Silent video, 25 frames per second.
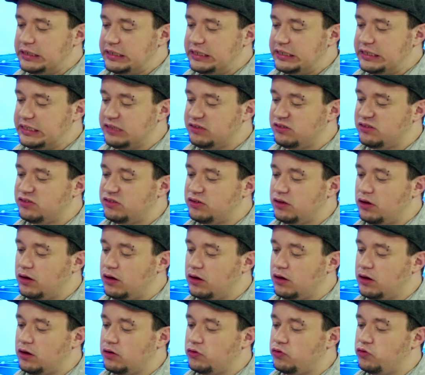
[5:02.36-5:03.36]
is
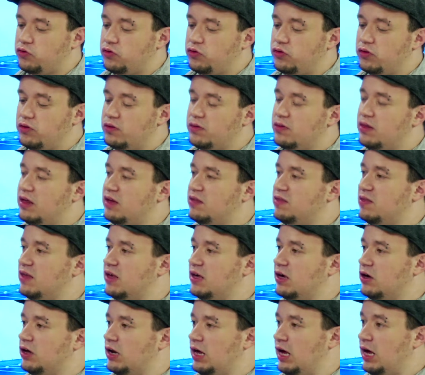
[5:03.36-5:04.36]
that they
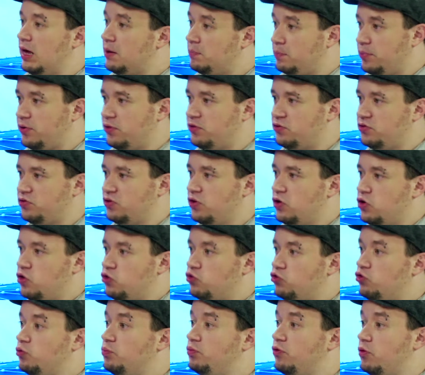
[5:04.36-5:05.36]
could help us
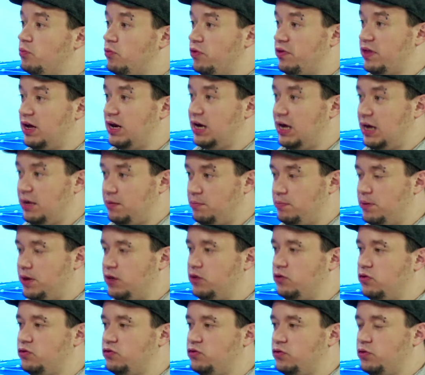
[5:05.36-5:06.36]
to promote that app,
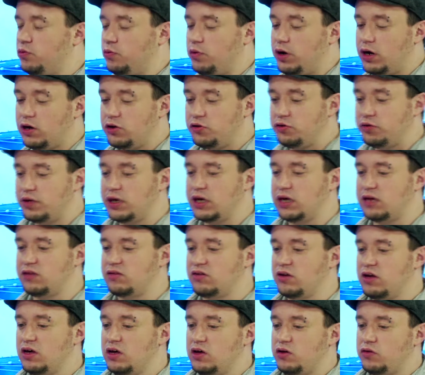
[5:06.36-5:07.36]
because we are doing
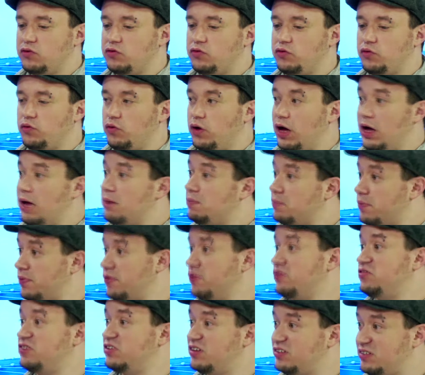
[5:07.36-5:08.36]
it to help
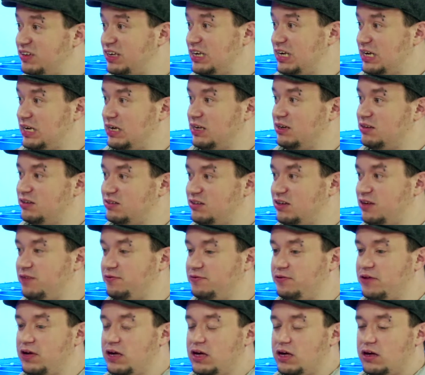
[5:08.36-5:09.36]
the city in
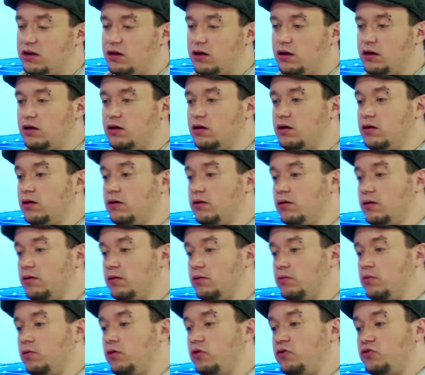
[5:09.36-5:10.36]
itself,
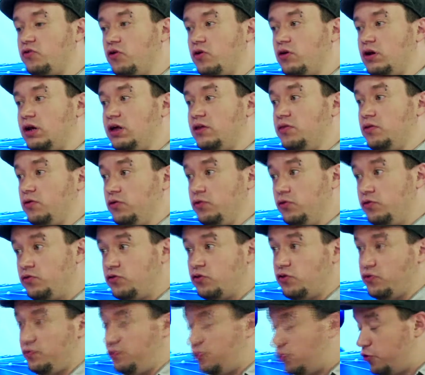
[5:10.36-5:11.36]
not only the
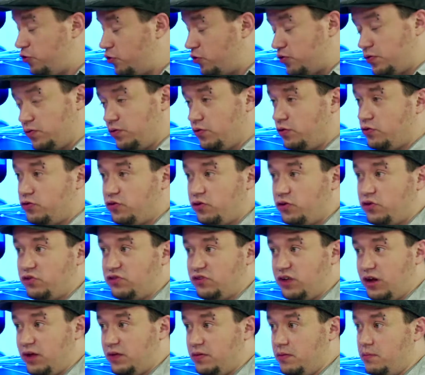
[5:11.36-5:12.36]
users. For sure the
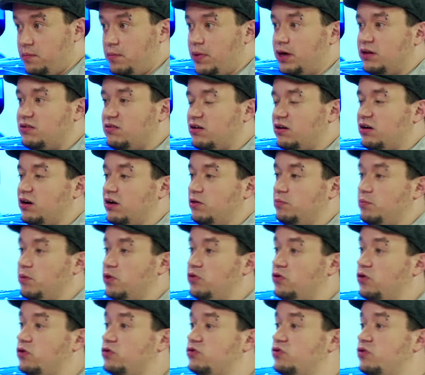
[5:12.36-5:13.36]
users are the main target,
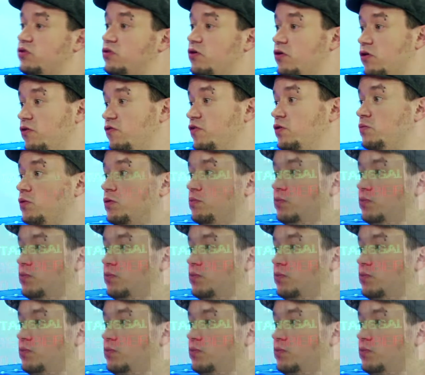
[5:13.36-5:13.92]
but also the government,